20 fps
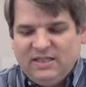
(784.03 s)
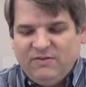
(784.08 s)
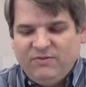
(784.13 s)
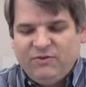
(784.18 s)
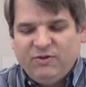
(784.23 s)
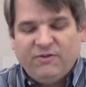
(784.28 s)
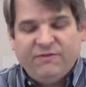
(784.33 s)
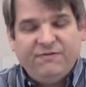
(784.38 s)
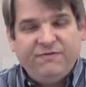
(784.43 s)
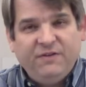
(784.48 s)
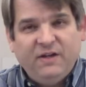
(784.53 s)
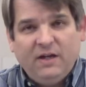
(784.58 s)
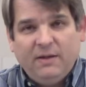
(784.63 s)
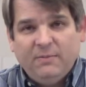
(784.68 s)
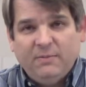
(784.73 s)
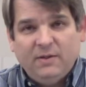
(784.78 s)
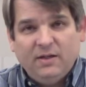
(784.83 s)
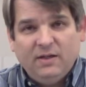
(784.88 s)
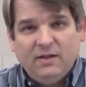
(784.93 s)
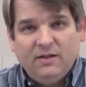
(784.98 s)
of your
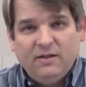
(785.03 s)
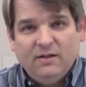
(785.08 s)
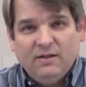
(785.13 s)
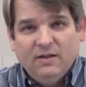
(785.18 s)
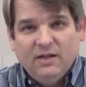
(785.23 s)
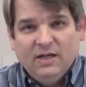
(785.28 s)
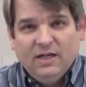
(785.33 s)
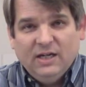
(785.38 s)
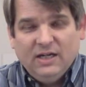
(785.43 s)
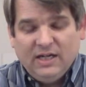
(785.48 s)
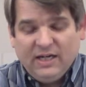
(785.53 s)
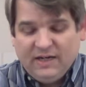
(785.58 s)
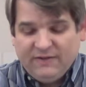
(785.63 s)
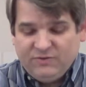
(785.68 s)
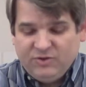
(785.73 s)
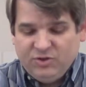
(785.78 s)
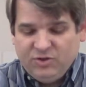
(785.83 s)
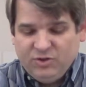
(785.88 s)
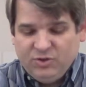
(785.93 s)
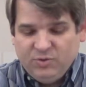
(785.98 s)
family have
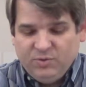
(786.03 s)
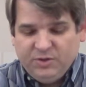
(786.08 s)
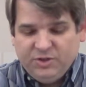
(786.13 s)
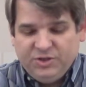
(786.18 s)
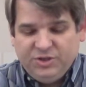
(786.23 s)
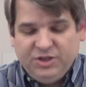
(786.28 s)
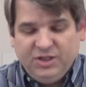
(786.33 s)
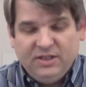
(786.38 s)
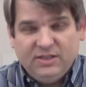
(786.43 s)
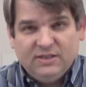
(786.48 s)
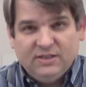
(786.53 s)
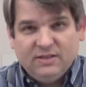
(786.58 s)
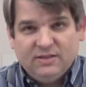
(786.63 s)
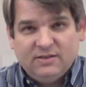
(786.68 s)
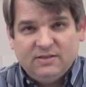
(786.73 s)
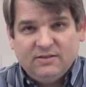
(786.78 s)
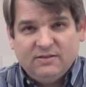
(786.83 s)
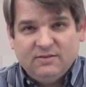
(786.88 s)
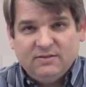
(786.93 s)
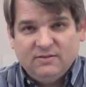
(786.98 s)
to do with
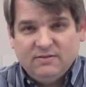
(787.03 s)
Jesus?